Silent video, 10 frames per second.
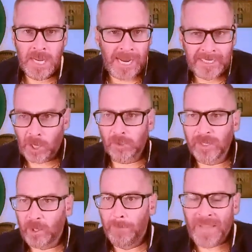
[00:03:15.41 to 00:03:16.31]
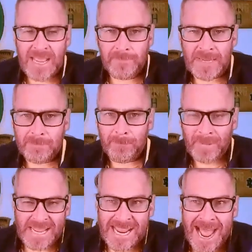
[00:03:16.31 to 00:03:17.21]
and their little baby
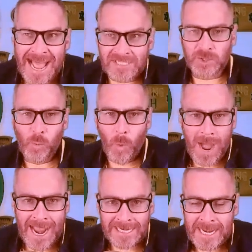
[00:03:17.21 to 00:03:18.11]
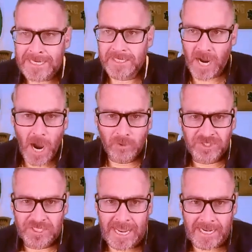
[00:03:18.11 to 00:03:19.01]
biatch whining
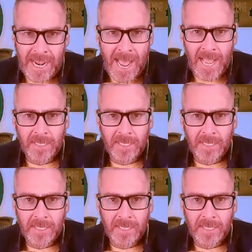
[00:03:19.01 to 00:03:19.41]
coach they got.